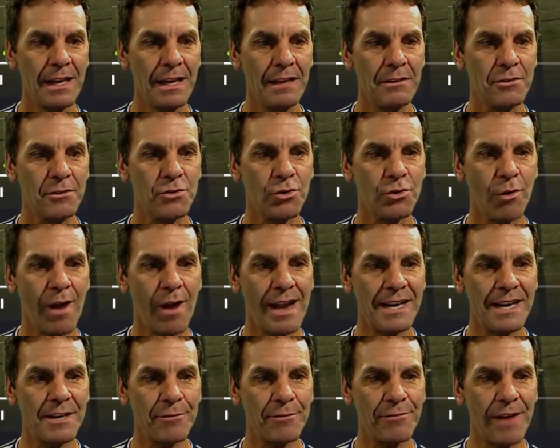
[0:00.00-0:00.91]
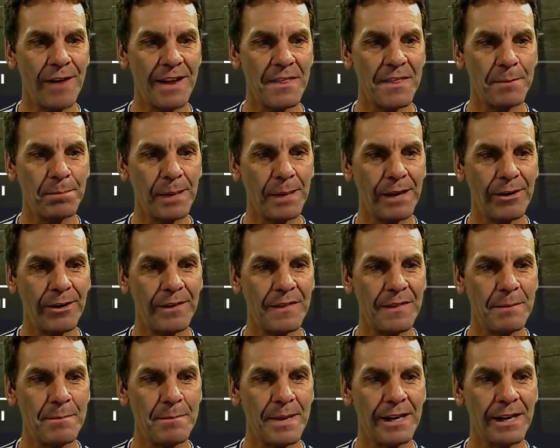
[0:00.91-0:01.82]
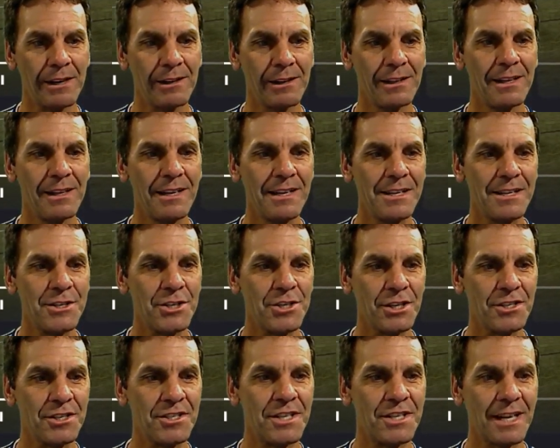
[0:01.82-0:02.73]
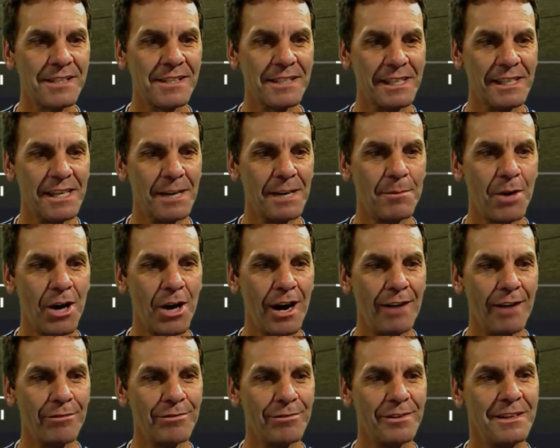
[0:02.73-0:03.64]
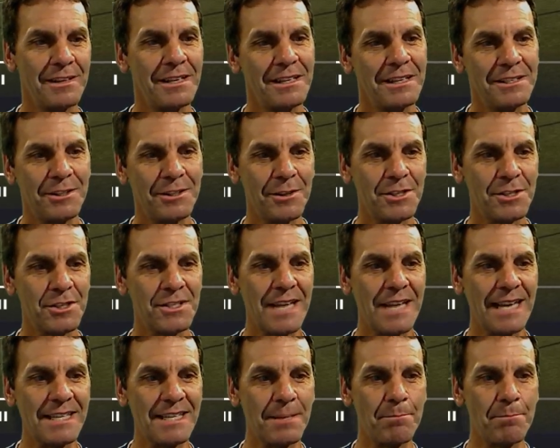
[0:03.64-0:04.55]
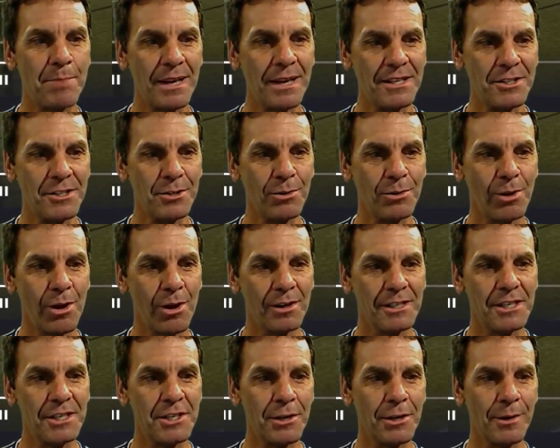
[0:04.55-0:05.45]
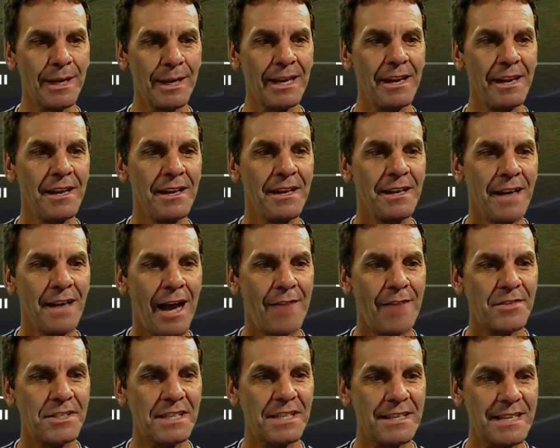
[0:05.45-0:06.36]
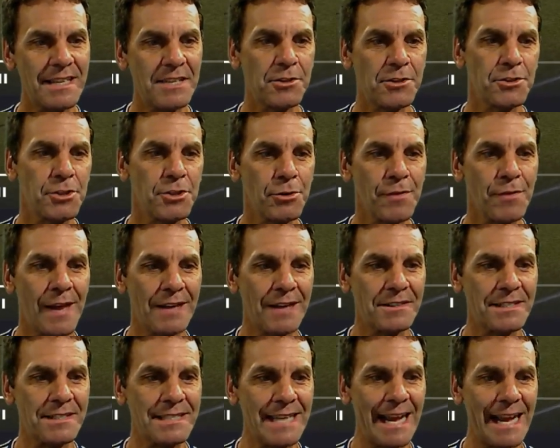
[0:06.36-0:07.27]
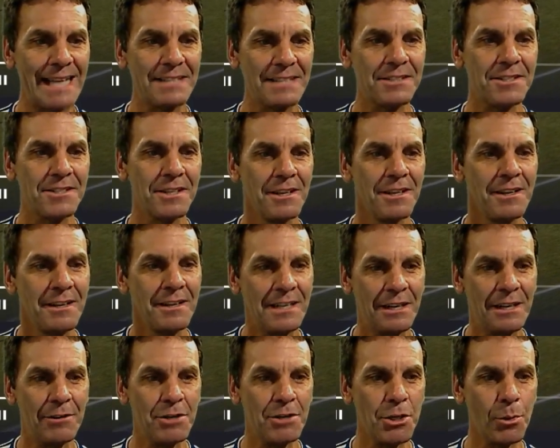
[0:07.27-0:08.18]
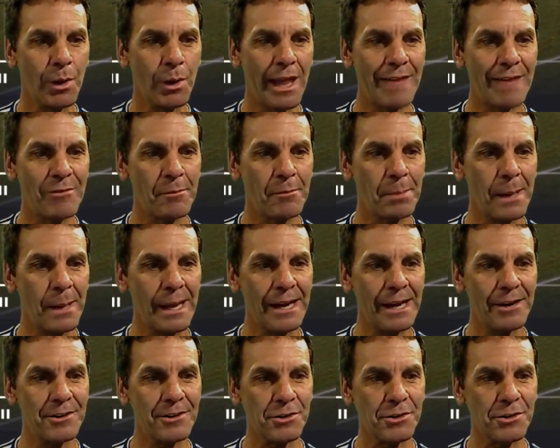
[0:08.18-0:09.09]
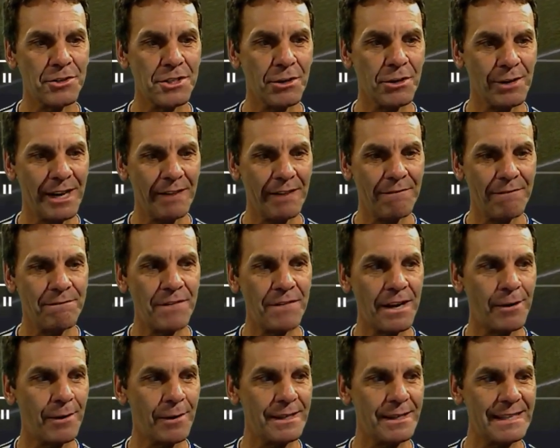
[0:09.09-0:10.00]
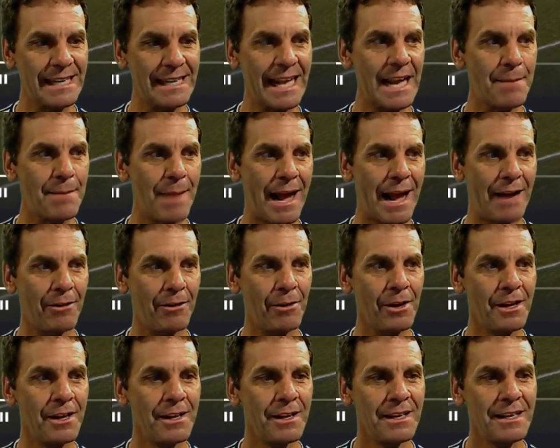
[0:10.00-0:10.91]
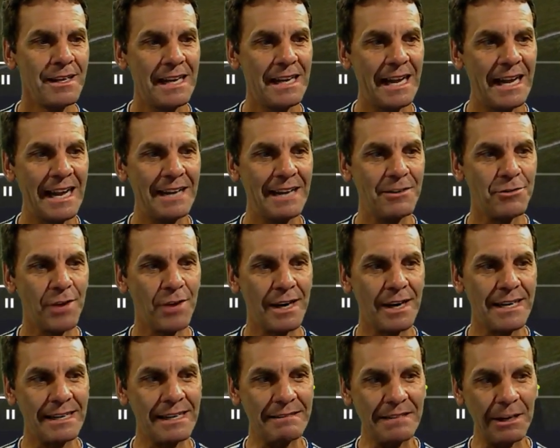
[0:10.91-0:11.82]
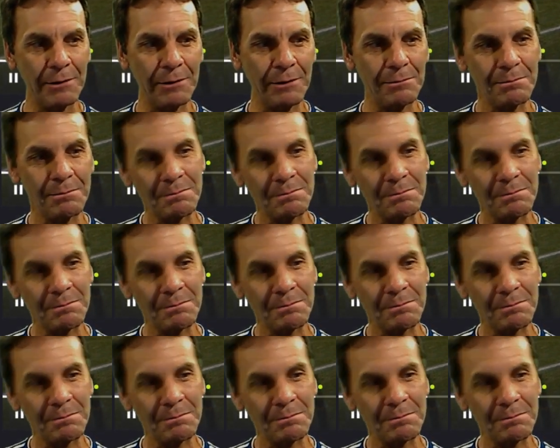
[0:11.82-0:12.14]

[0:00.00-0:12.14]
Trying to find the player in the middle just doesn't come off. So it just takes a bit too long to do it. Obviously, these are 2010s. U11 players are still kind of figuring the game out and trying to,